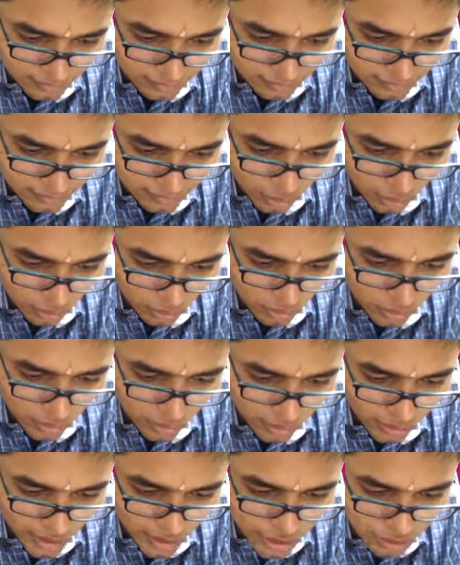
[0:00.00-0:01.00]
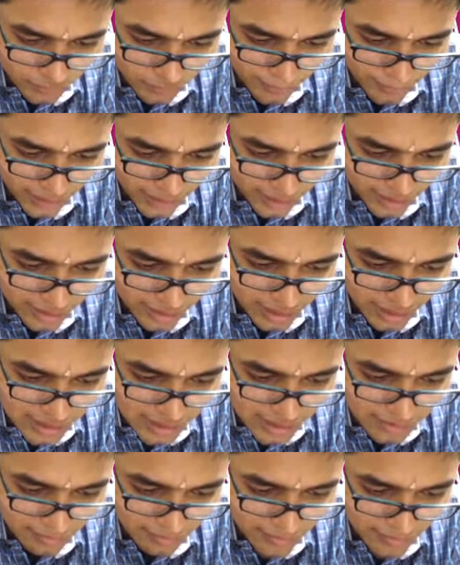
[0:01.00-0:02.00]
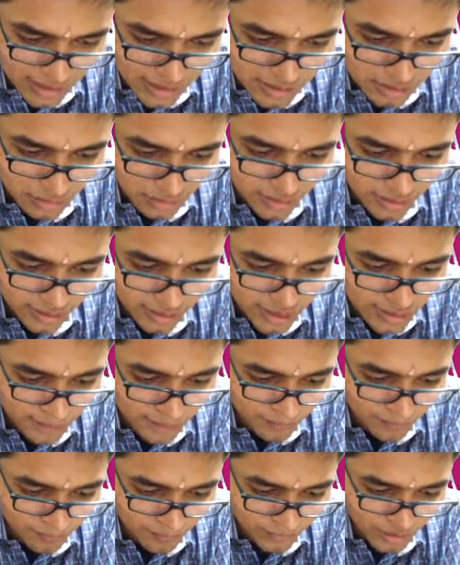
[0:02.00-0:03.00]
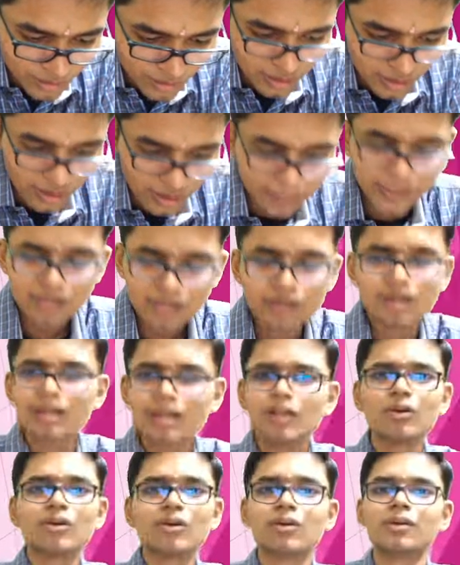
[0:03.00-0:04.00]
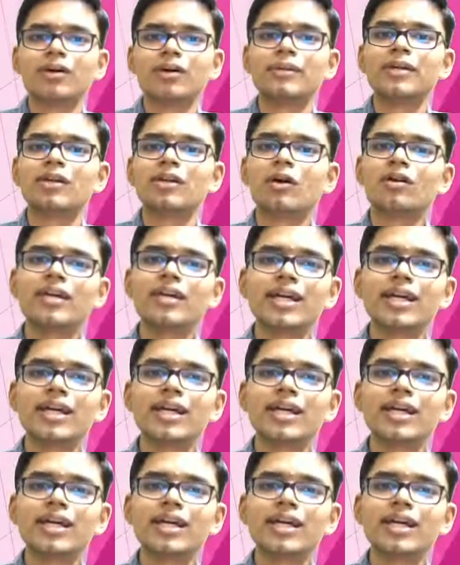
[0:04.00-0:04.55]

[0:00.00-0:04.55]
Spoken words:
No knowledge of painting as Mesolithic. I mean, no. I mean, not like